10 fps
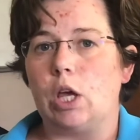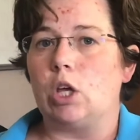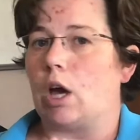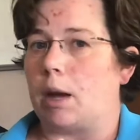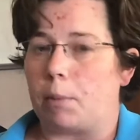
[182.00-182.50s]

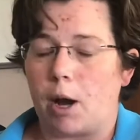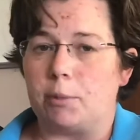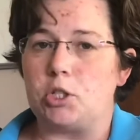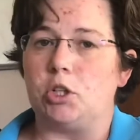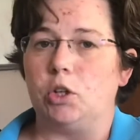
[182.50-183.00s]
I
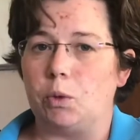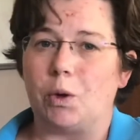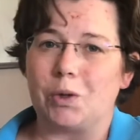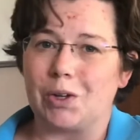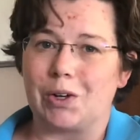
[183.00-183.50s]
promise you, you
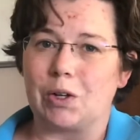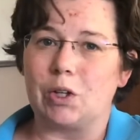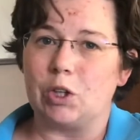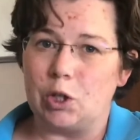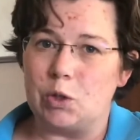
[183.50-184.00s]
won't
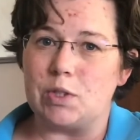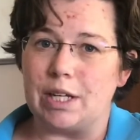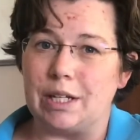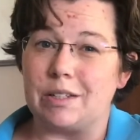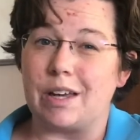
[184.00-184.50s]
lose
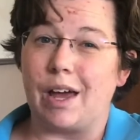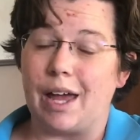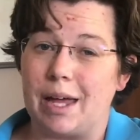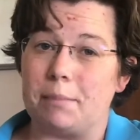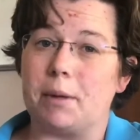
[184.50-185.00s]
any
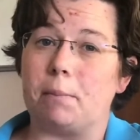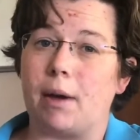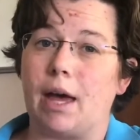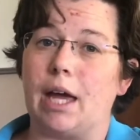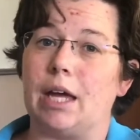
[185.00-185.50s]
time
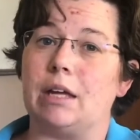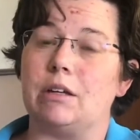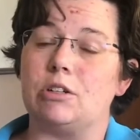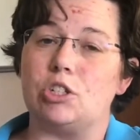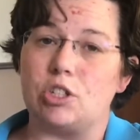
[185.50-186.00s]
by
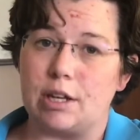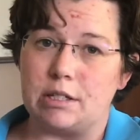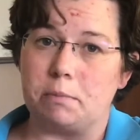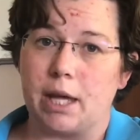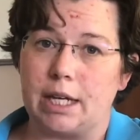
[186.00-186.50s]

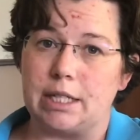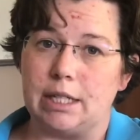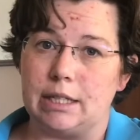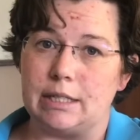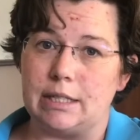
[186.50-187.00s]
just
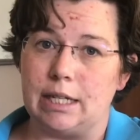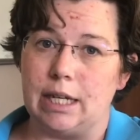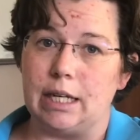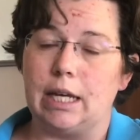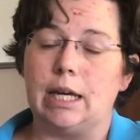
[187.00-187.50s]
planting the
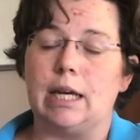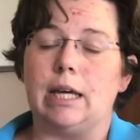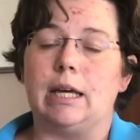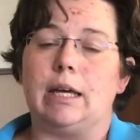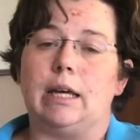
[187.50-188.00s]
seed.
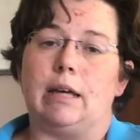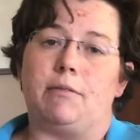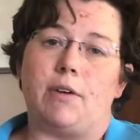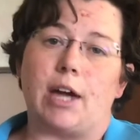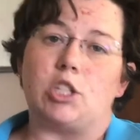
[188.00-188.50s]
In
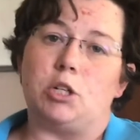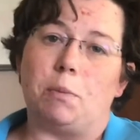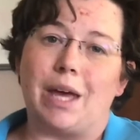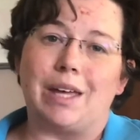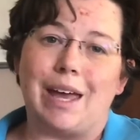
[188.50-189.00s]
fact, you
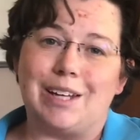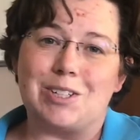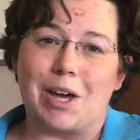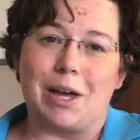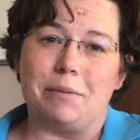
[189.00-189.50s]
may gain
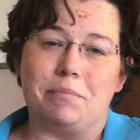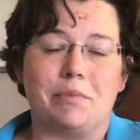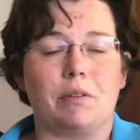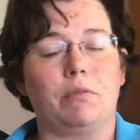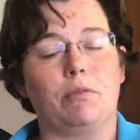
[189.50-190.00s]
time
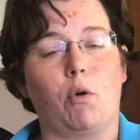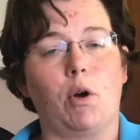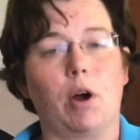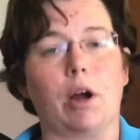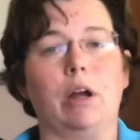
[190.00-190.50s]

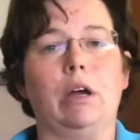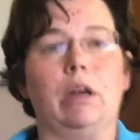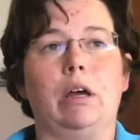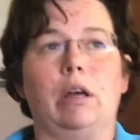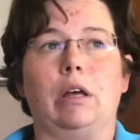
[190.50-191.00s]
for
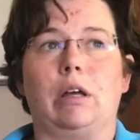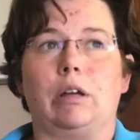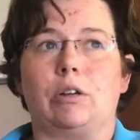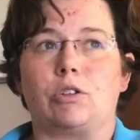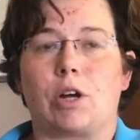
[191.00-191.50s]

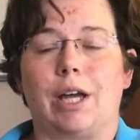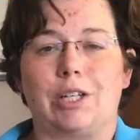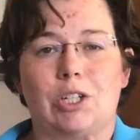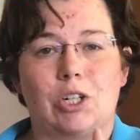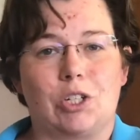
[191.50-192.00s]
trying
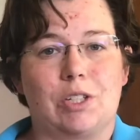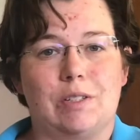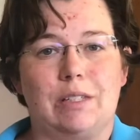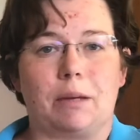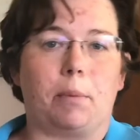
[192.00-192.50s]
to nurse a
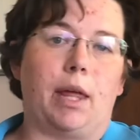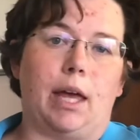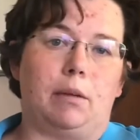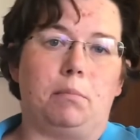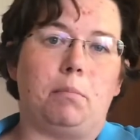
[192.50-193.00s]
sick
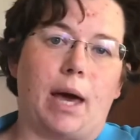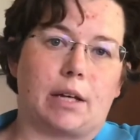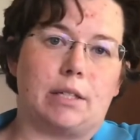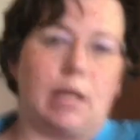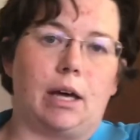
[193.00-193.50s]
plant
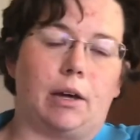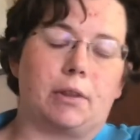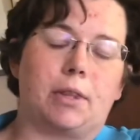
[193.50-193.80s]
back to health.